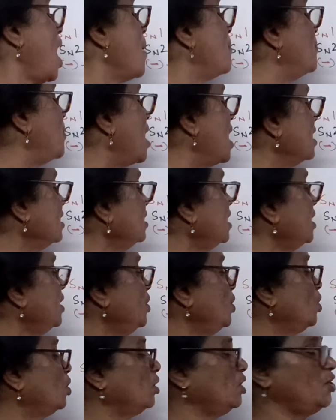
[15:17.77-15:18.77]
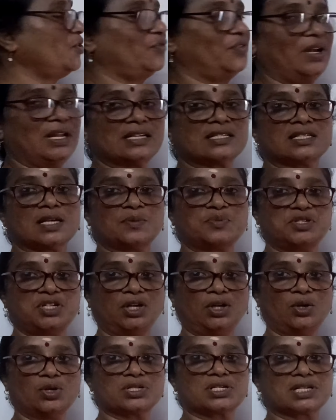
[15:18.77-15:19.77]
upon the nucleophilic
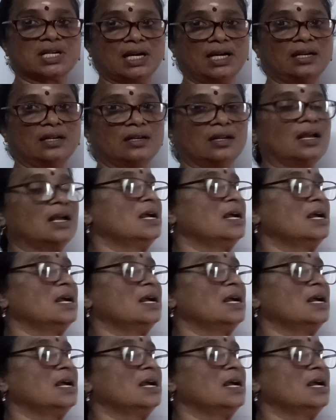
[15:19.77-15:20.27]
substitution,